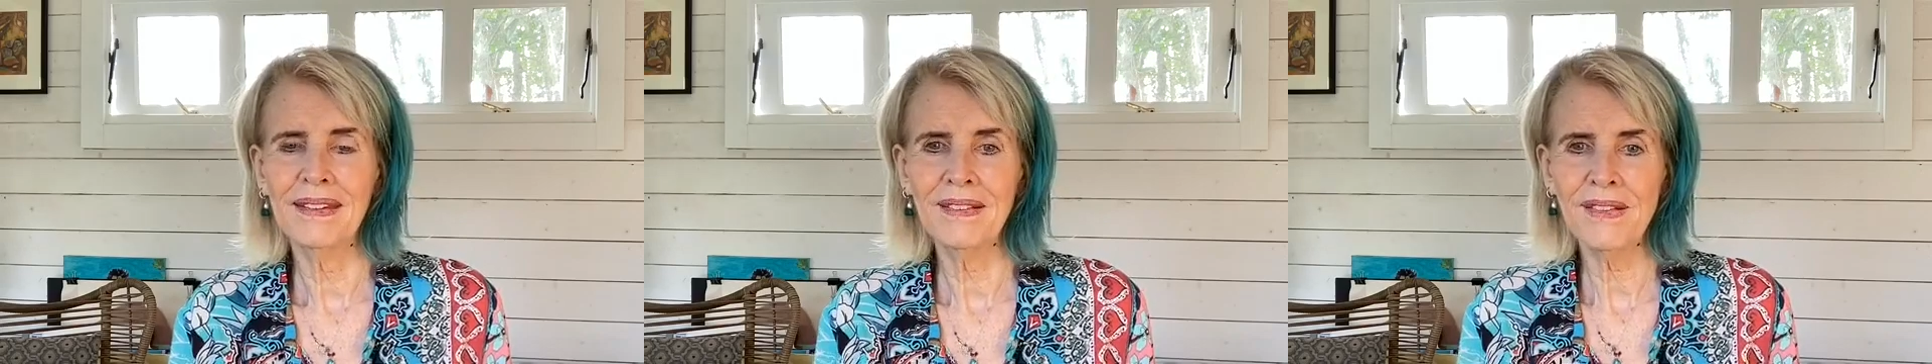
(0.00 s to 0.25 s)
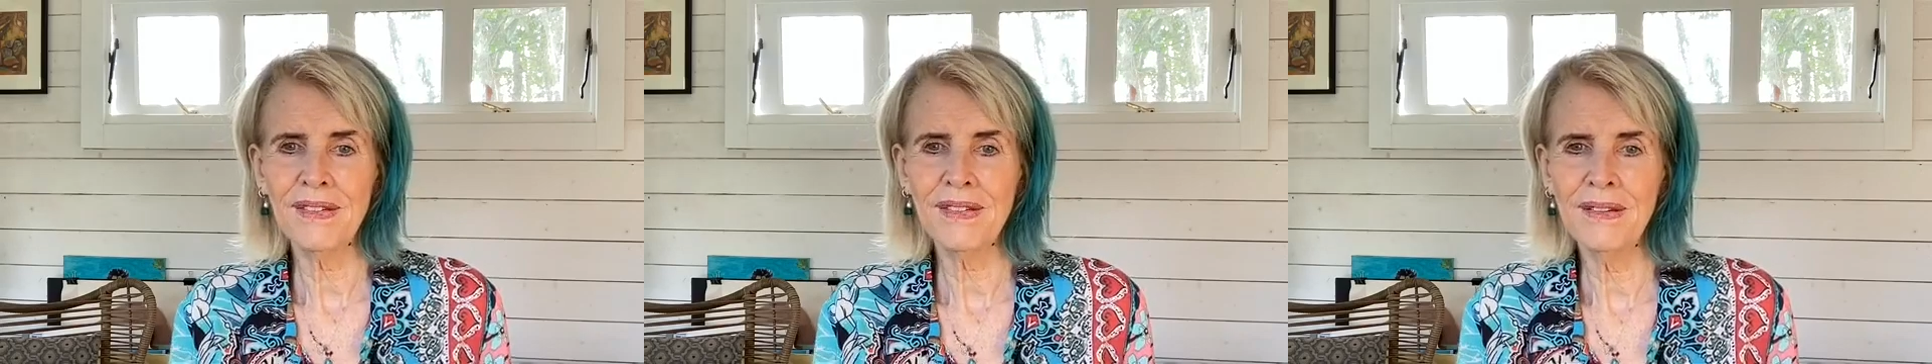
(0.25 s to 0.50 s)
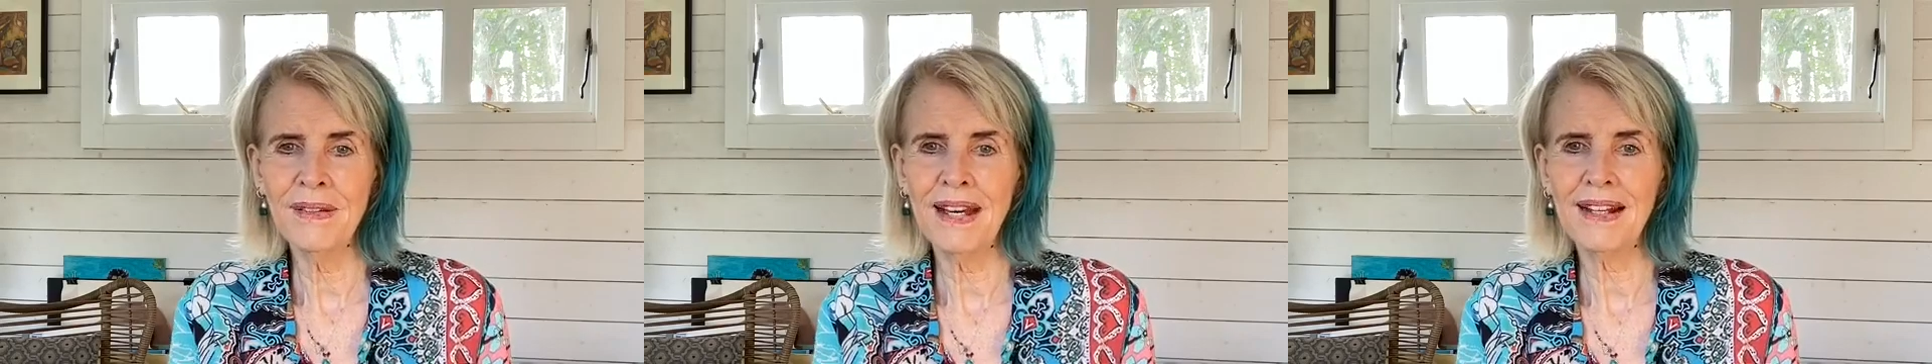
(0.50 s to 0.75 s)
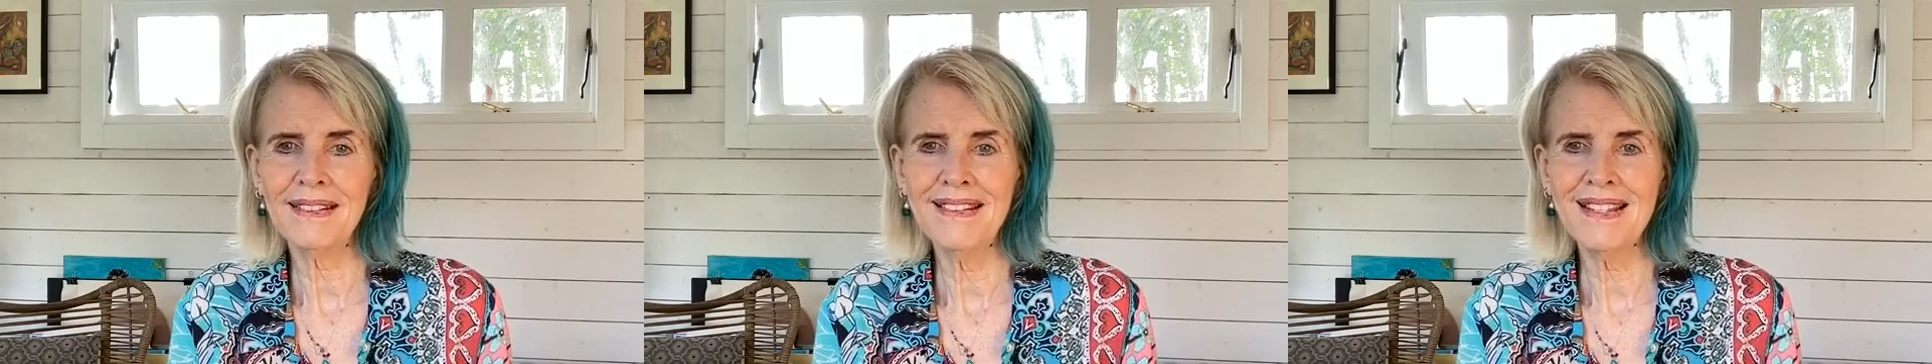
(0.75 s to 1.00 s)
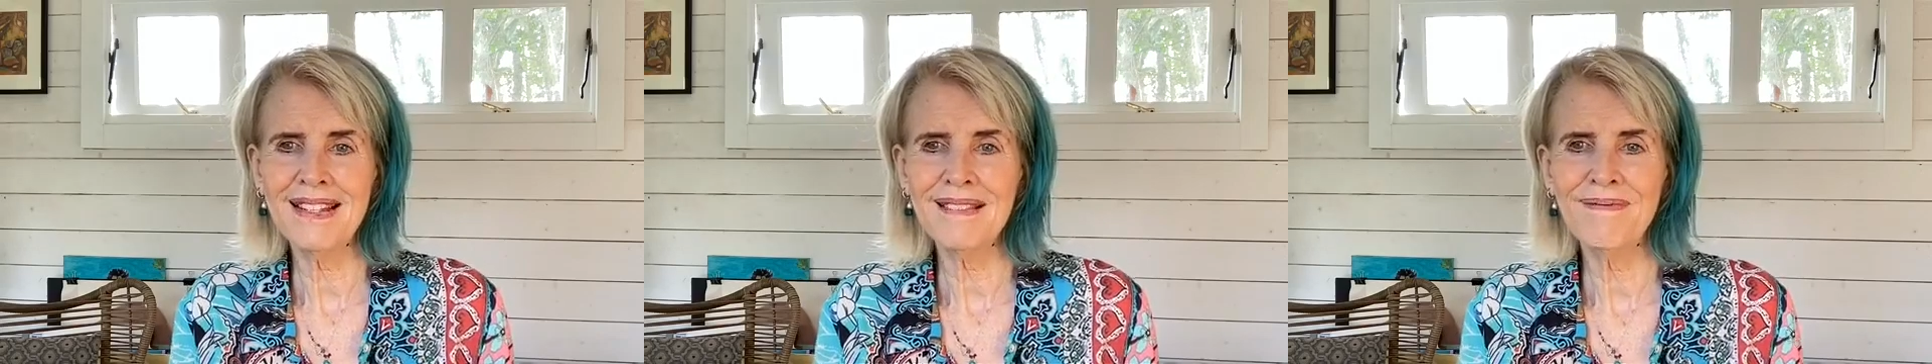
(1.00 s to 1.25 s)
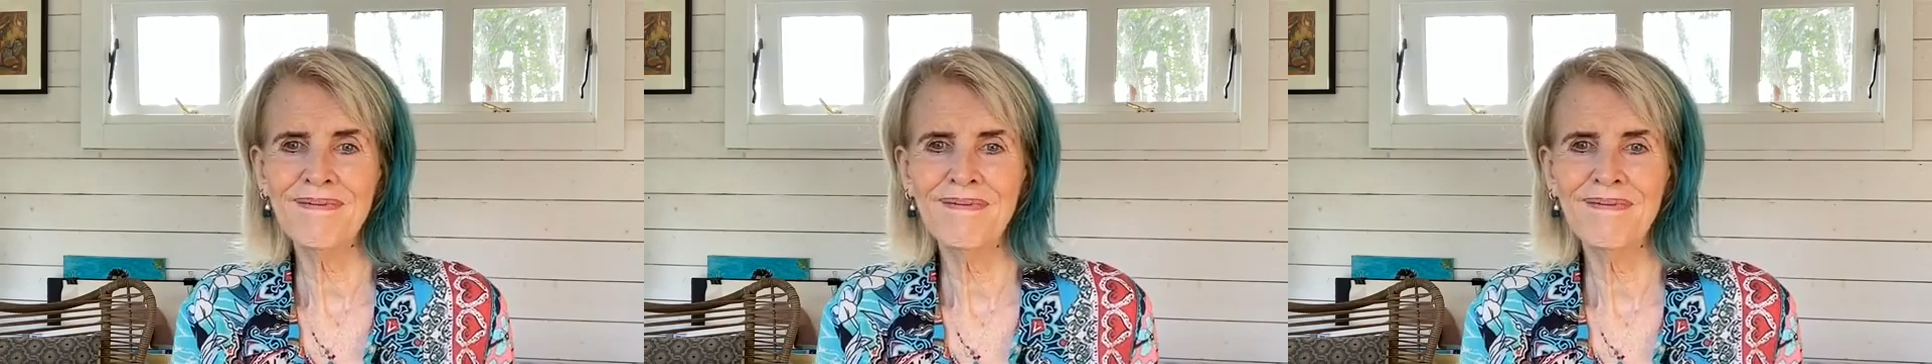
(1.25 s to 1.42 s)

just the darkness,